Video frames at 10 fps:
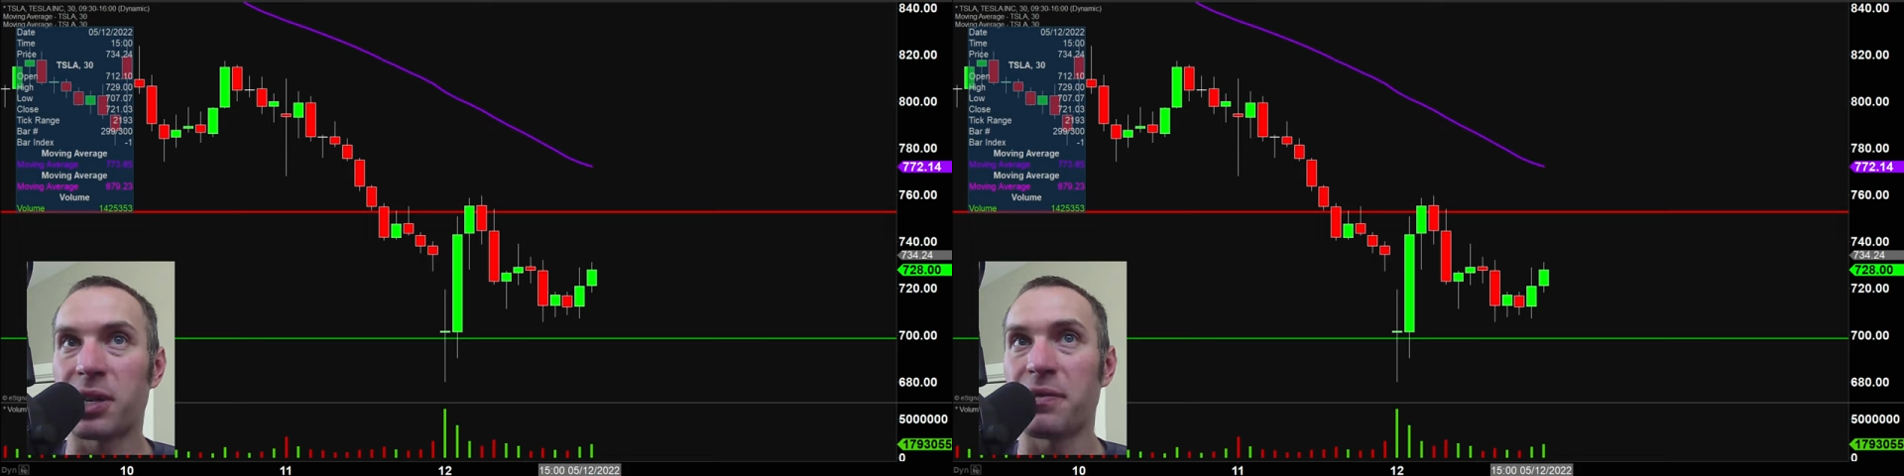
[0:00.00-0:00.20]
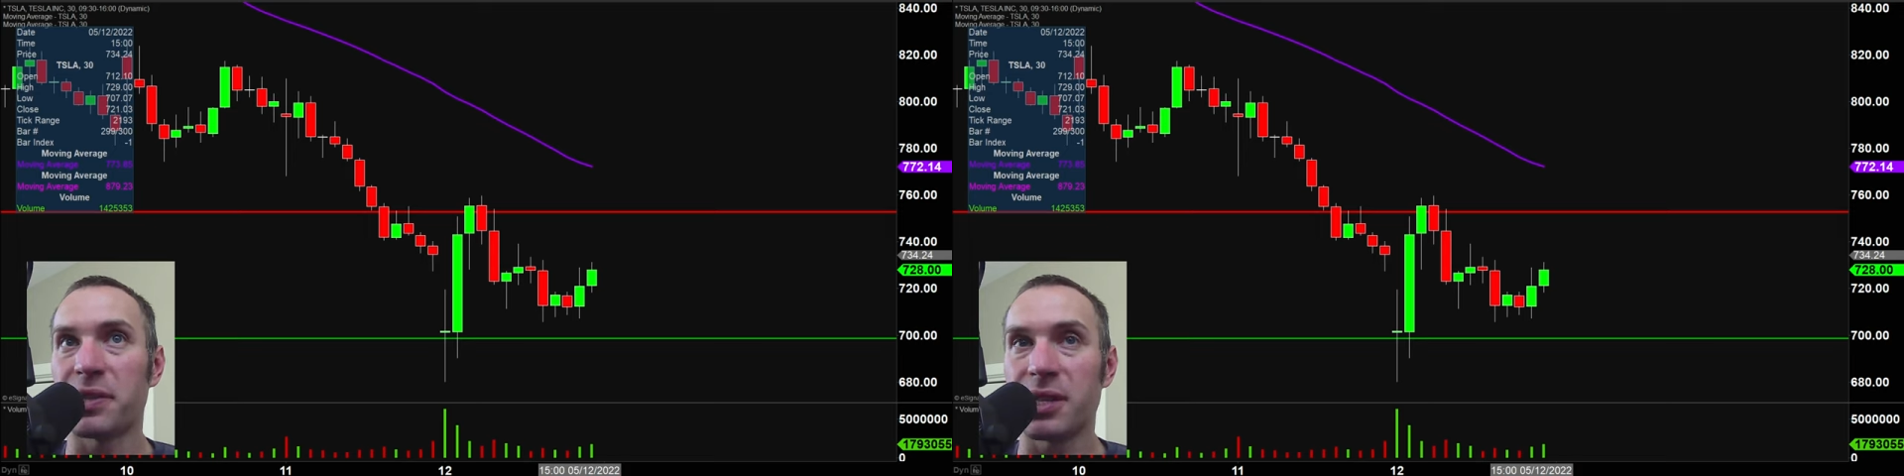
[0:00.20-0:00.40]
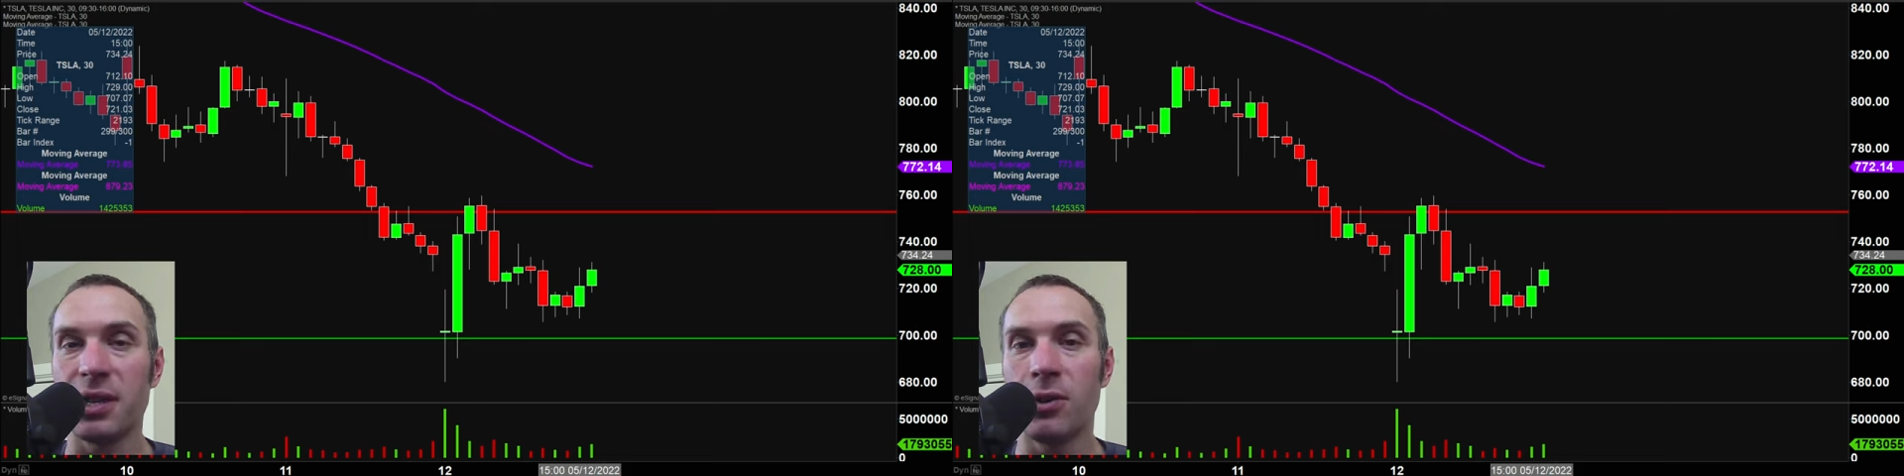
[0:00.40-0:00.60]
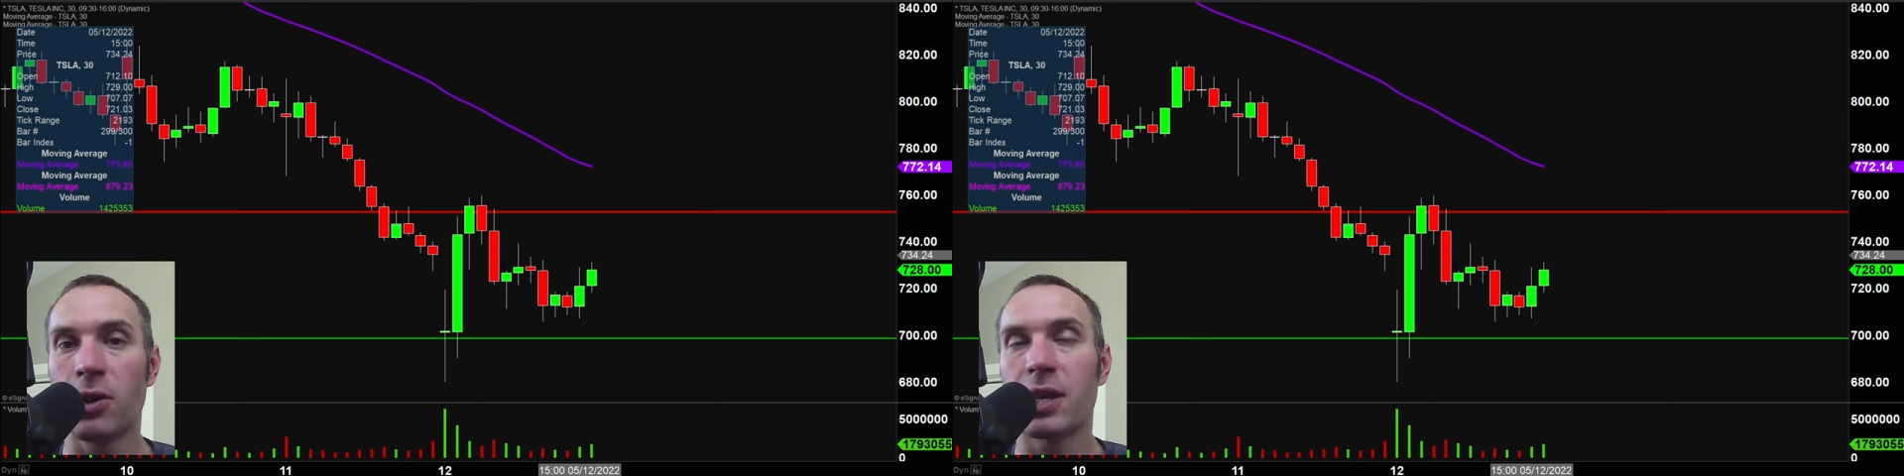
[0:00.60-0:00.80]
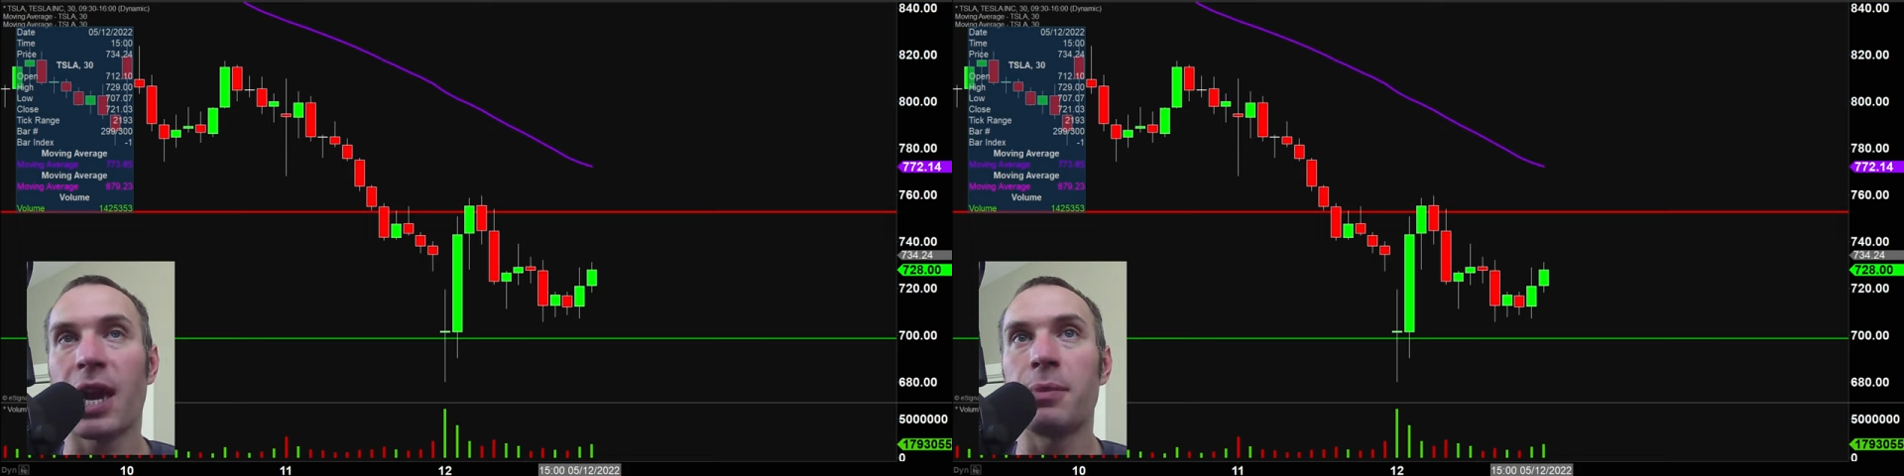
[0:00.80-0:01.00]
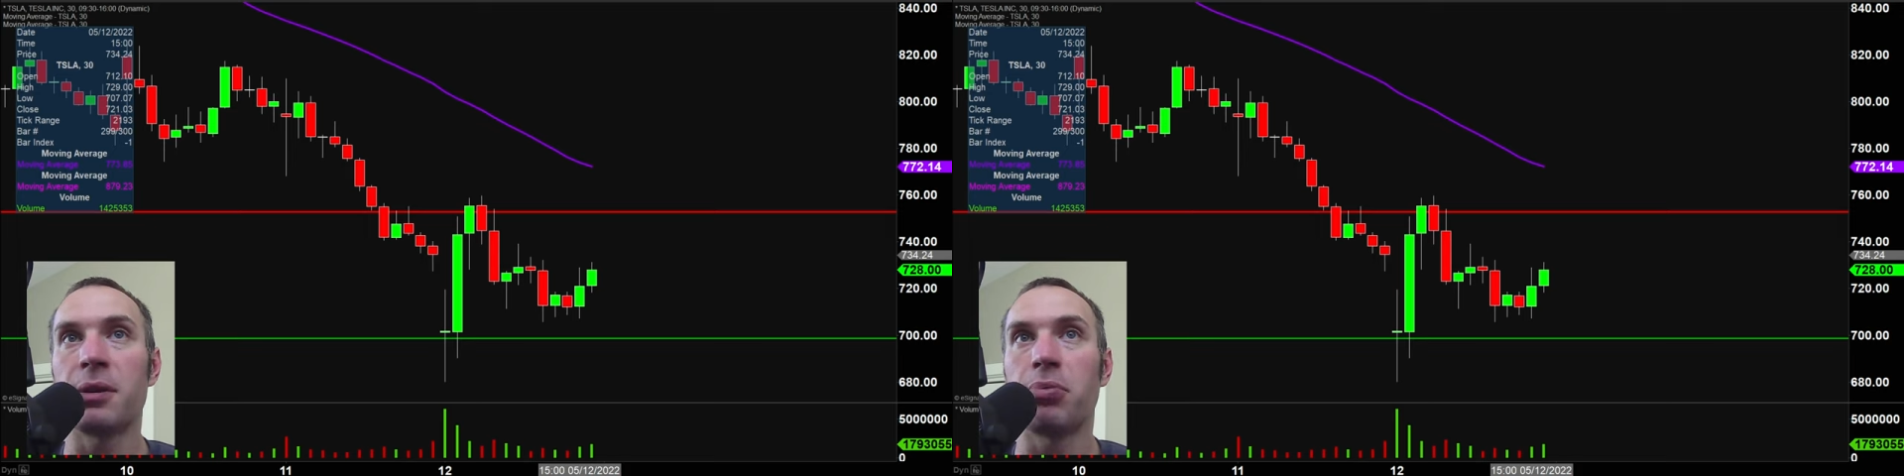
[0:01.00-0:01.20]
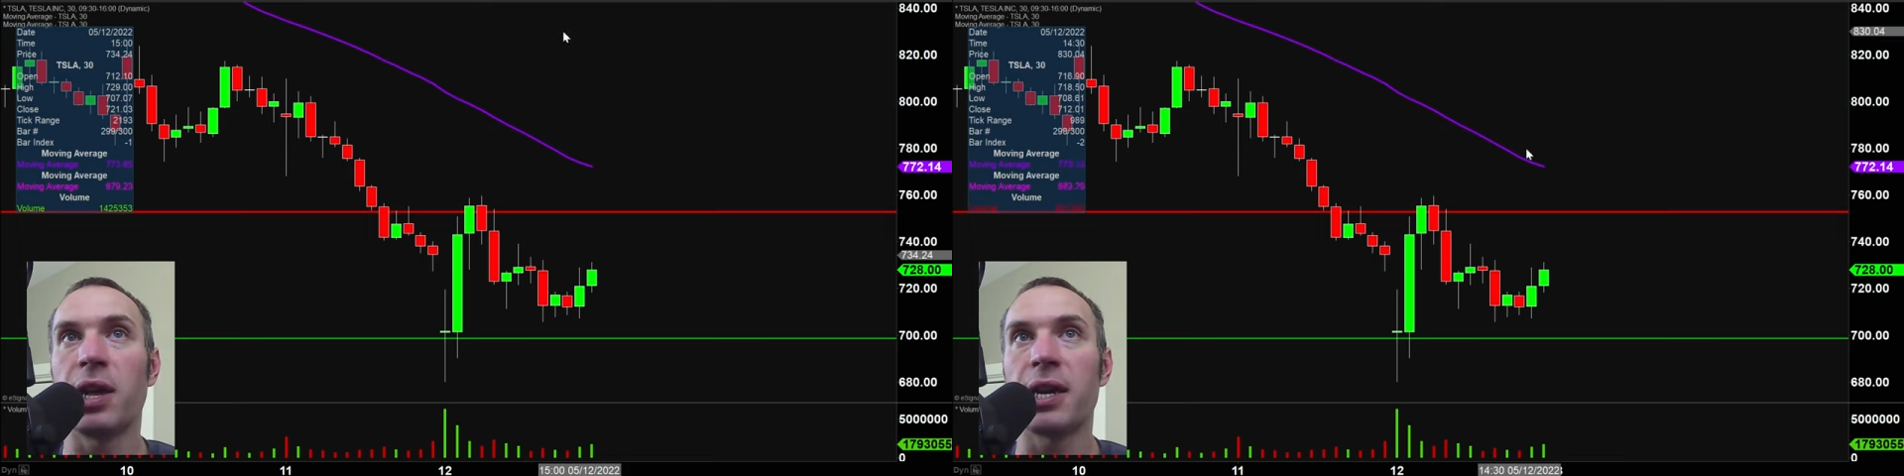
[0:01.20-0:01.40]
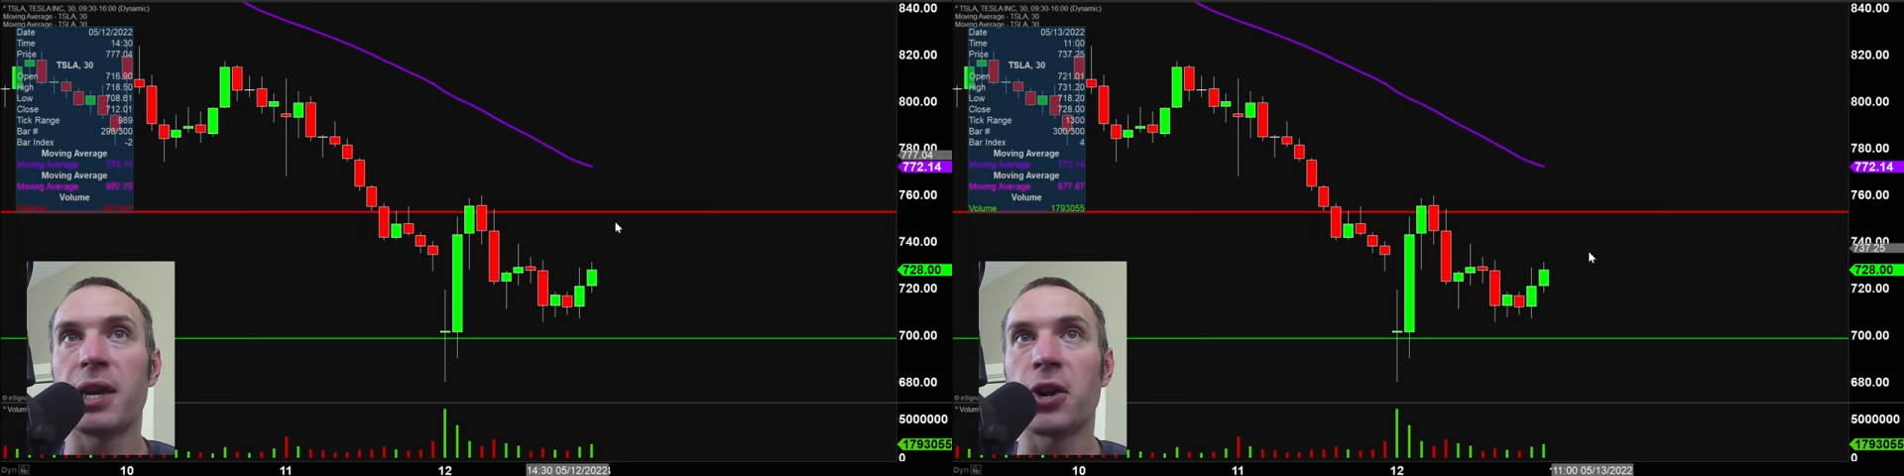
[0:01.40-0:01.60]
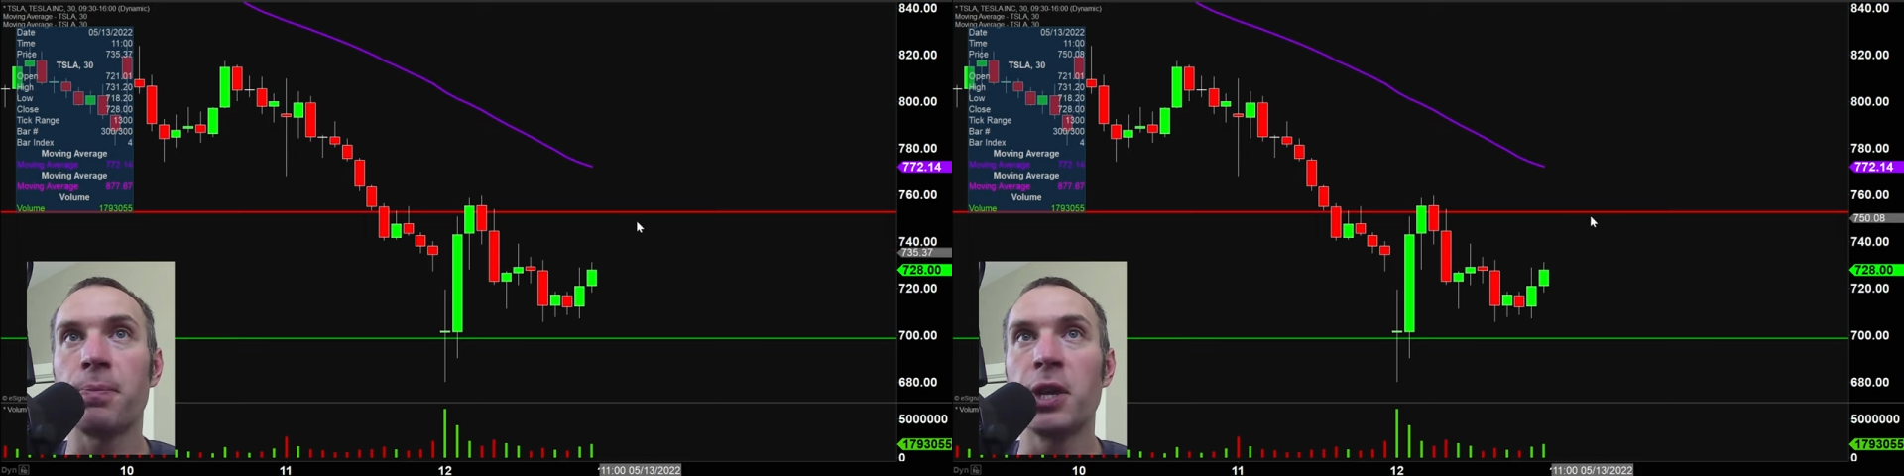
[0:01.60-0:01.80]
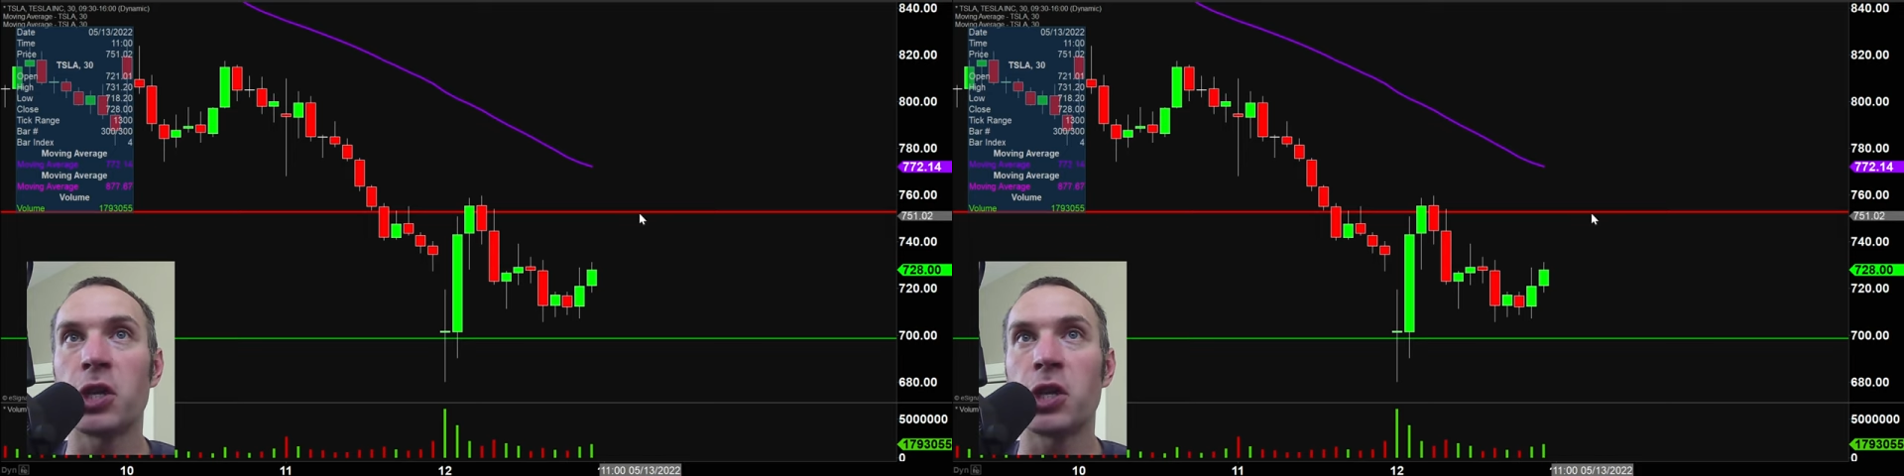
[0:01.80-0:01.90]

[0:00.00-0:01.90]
previously came into play here.